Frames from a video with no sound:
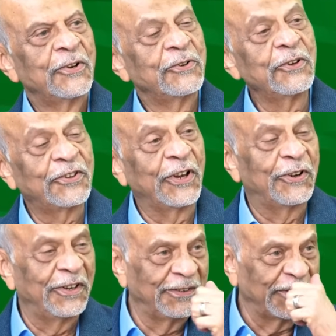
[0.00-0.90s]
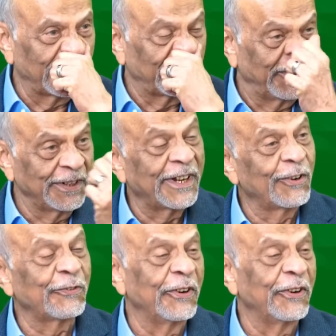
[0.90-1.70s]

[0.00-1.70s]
There was one guy of